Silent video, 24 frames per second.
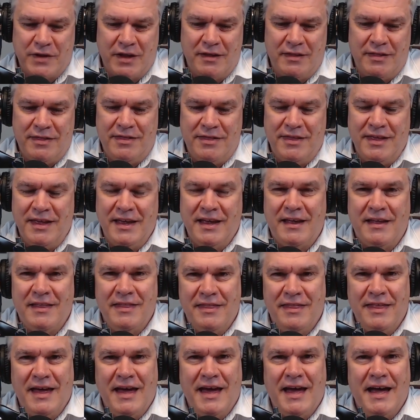think
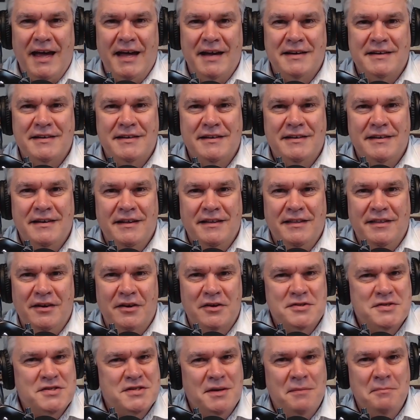that
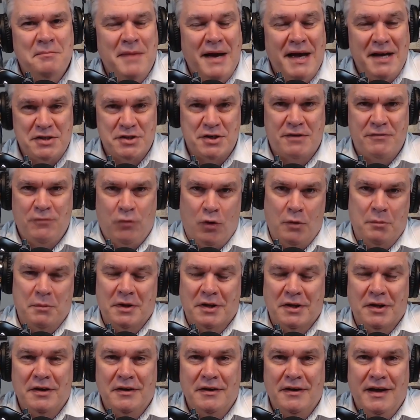there's some magic
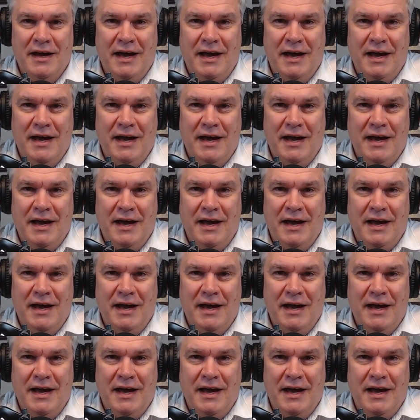formula